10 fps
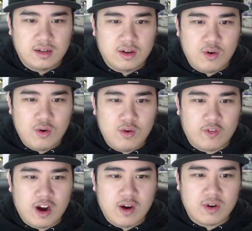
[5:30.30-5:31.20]
cool
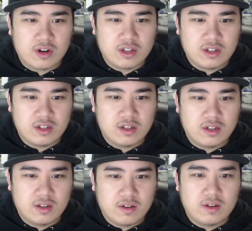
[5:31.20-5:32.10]
fireworks!
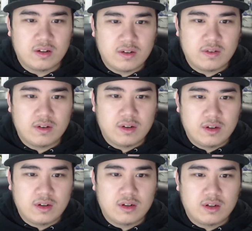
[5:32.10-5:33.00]
flowers.
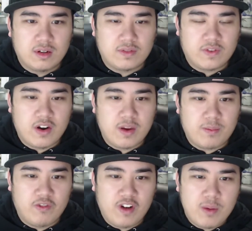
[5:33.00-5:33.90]
It's a very,
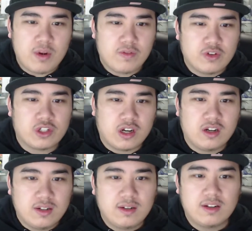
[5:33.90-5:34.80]
very beautiful shot.
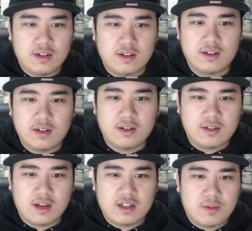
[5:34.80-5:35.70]

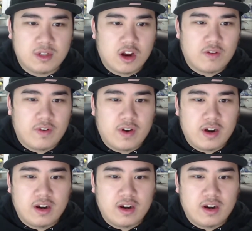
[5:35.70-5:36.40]
Nice cinematography right here.